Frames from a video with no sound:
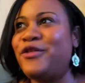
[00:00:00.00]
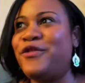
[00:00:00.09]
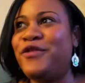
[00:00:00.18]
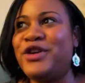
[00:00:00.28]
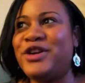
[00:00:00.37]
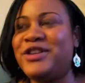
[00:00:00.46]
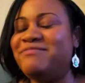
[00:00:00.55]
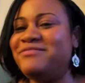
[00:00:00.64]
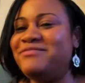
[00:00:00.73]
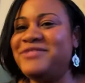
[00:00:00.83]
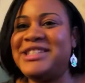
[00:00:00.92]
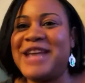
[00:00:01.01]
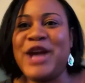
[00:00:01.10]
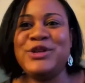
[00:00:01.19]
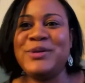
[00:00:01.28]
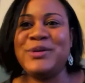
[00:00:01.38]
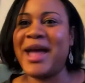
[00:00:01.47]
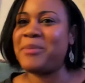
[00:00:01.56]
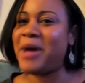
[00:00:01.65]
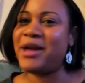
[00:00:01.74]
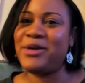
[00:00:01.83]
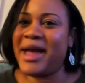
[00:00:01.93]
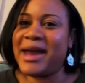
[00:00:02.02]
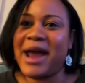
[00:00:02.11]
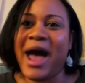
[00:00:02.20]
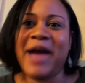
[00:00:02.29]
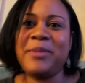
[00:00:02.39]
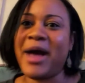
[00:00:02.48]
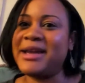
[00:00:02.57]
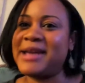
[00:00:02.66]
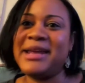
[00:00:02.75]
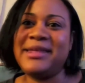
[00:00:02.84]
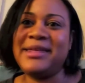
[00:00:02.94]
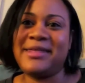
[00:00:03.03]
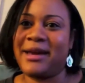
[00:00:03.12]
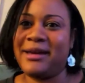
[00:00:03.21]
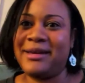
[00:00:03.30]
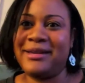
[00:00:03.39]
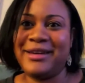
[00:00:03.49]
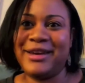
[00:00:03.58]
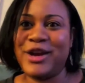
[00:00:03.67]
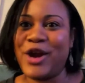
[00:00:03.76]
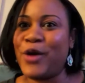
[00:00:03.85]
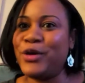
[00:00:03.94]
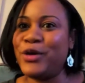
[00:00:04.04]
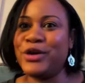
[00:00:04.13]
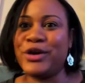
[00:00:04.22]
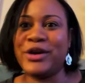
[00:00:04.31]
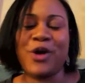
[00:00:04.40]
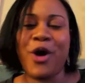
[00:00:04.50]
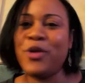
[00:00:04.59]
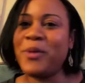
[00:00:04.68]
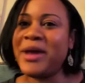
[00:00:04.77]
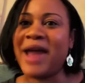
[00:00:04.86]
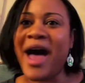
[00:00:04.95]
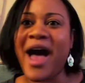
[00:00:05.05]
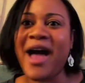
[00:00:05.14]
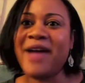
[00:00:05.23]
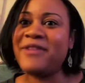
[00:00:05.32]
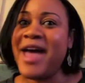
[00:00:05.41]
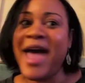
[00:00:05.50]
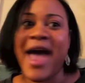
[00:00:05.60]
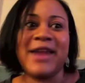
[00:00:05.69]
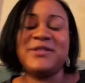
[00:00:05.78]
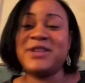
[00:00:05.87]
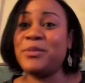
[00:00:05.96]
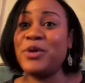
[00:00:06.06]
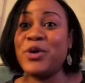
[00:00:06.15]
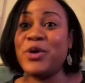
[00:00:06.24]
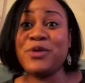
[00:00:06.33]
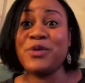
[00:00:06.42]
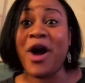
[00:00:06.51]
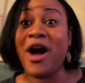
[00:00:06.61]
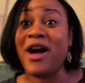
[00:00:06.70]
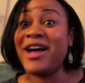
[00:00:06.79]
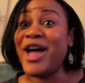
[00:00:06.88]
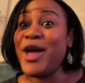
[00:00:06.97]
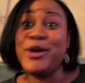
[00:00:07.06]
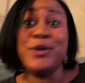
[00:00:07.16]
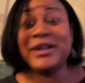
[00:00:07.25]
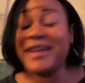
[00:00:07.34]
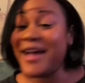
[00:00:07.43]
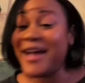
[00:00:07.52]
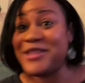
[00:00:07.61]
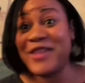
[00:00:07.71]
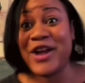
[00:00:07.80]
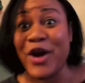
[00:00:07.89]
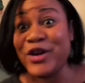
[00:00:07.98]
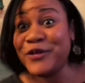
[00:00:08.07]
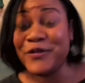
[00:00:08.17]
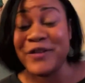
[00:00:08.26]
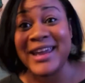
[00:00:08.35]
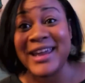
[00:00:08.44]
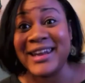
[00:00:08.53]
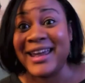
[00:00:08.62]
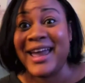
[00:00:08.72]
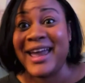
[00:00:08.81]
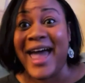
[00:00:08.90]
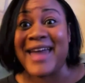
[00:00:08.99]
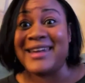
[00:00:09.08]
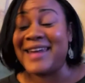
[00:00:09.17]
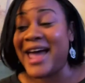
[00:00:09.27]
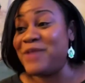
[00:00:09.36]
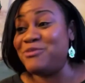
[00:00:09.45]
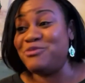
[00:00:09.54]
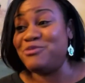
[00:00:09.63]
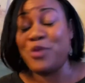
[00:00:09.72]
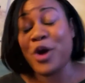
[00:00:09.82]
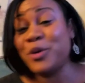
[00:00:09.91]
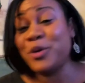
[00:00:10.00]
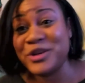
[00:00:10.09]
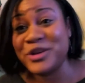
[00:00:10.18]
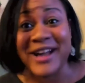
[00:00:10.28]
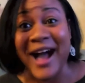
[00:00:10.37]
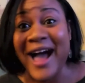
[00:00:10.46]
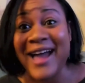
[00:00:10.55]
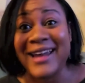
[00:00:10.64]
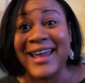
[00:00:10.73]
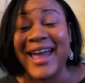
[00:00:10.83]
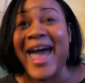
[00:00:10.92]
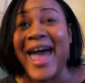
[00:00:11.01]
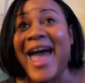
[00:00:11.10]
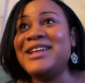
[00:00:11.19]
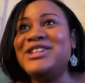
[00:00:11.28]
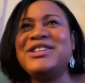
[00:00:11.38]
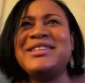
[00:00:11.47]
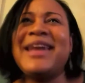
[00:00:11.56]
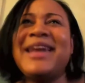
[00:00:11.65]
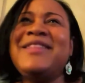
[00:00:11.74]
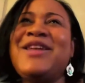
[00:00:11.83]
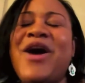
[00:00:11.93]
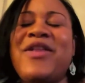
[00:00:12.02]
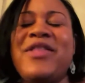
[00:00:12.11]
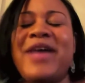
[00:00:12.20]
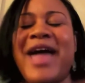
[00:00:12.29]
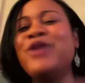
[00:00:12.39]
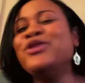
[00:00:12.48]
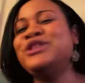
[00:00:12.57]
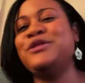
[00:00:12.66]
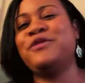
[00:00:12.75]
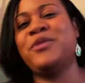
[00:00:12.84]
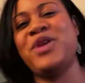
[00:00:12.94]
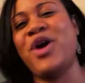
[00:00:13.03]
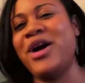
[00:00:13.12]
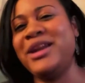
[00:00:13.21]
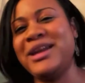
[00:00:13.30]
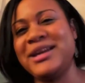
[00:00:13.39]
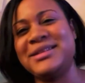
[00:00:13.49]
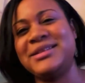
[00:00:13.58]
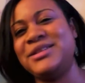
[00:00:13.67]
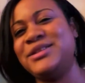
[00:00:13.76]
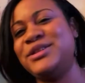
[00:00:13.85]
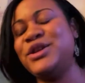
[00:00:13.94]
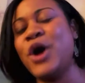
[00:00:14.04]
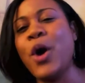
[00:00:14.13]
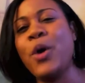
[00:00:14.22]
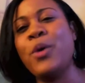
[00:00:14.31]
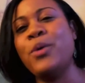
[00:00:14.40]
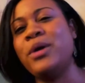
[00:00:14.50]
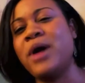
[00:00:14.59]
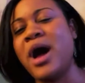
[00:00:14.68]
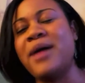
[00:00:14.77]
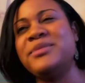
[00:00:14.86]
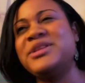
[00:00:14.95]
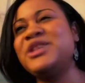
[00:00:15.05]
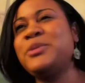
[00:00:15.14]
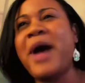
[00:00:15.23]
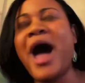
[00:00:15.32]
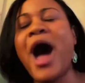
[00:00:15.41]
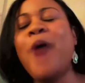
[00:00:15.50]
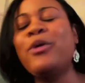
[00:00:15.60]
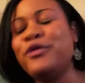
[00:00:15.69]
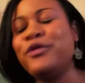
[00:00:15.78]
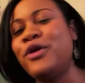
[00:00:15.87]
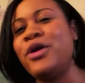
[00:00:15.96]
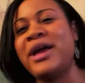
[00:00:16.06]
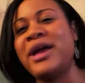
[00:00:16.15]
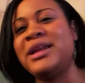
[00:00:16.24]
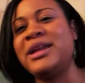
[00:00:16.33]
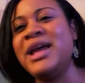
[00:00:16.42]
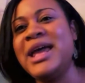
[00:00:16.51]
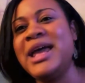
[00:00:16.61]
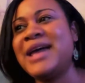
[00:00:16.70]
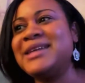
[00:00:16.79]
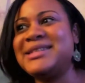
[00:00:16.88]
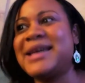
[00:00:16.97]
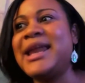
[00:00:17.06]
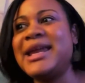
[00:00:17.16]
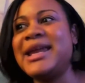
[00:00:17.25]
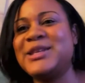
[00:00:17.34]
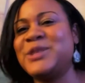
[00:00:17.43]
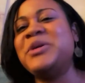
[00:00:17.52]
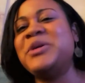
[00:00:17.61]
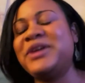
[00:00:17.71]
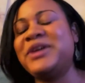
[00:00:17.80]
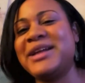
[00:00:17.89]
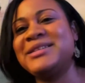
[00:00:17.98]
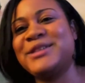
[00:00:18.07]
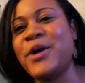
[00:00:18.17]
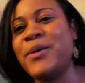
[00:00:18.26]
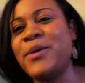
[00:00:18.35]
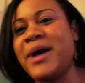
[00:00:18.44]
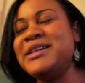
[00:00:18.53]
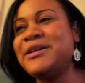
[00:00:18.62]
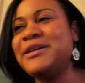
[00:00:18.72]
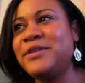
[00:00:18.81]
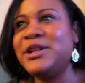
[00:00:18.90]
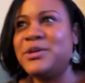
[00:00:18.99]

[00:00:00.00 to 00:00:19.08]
for stage, you can't hide behind anything. You know, it's all the way live, and if something goes wrong, you really have to think on your feet and work with what you got. And just getting the energy from the audience is so such a powerful and exciting experience. So I definitely